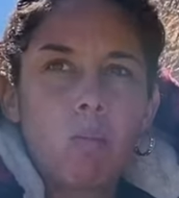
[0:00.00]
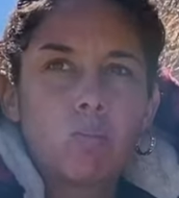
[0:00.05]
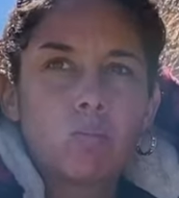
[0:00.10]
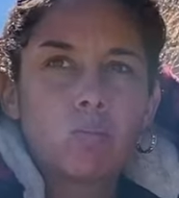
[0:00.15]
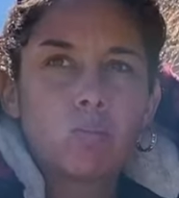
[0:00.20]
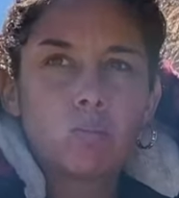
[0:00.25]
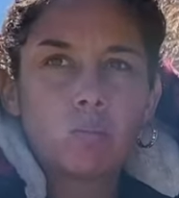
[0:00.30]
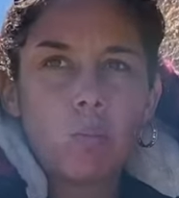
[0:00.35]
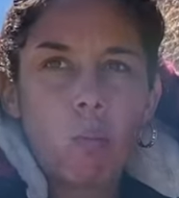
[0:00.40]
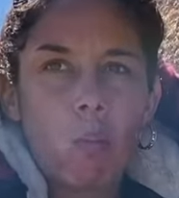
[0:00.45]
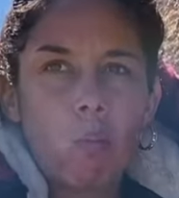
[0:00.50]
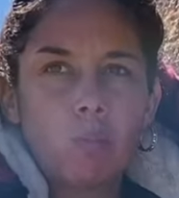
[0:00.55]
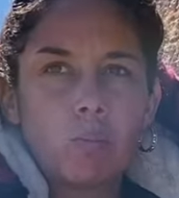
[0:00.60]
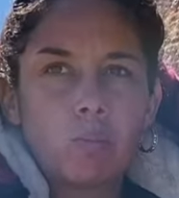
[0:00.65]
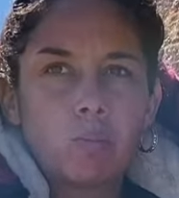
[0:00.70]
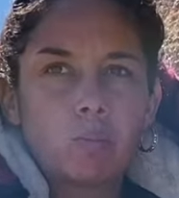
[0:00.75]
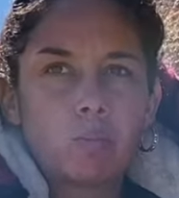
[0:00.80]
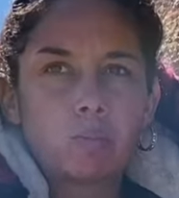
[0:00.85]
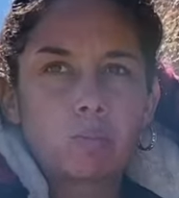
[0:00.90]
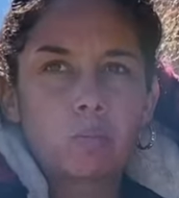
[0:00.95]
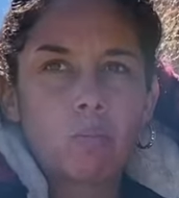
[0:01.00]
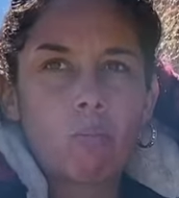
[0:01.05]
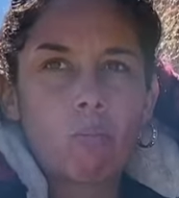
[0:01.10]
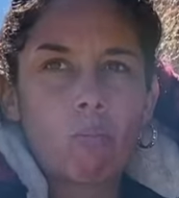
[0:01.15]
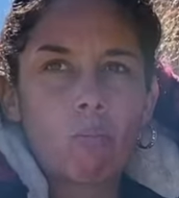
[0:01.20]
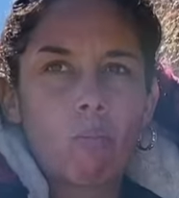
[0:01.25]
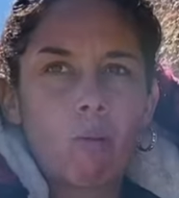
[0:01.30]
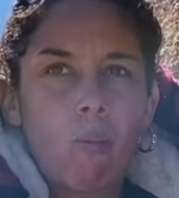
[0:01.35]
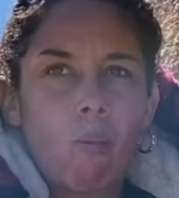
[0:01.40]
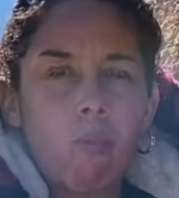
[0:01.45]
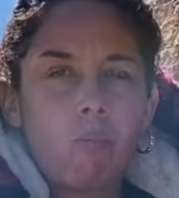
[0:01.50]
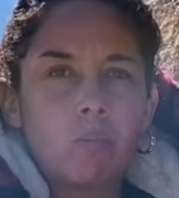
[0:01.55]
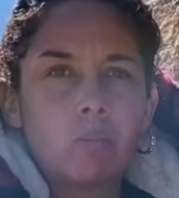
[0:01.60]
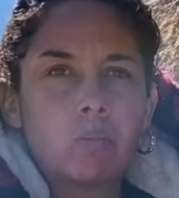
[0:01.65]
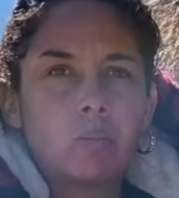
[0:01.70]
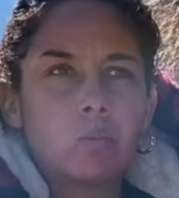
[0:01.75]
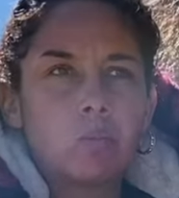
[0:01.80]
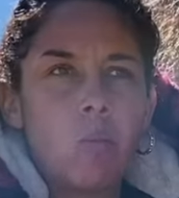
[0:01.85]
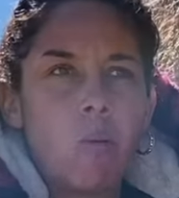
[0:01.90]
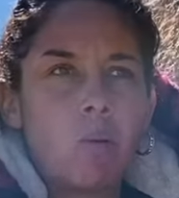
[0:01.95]
going back to detox
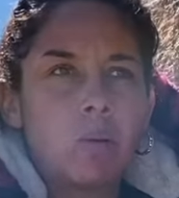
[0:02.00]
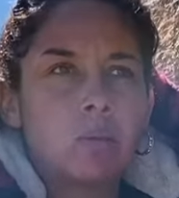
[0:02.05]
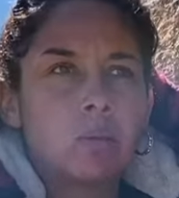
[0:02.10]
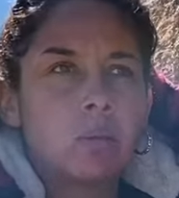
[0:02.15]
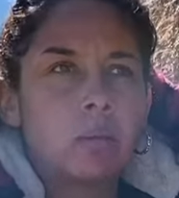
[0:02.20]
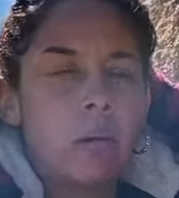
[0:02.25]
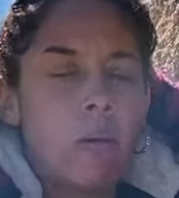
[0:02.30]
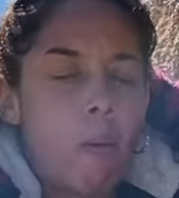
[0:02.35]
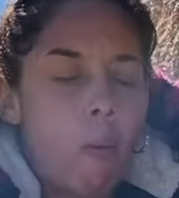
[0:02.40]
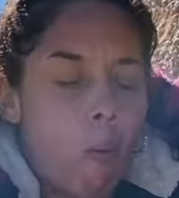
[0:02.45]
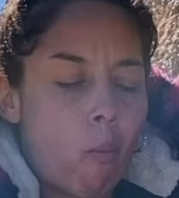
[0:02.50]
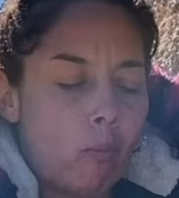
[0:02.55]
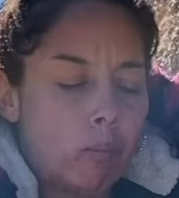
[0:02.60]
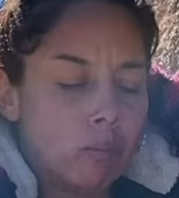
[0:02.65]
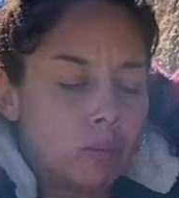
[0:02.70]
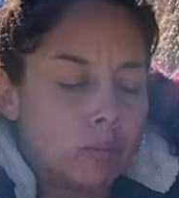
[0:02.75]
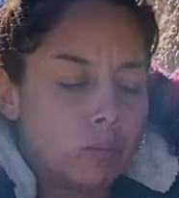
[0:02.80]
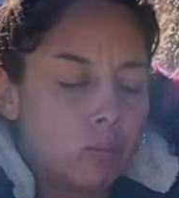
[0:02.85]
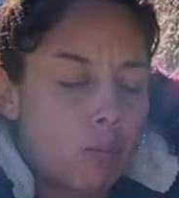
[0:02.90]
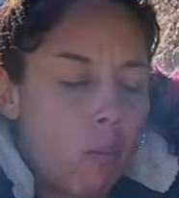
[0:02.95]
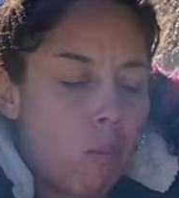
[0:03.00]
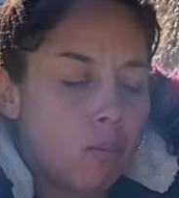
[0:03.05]
or anything like that?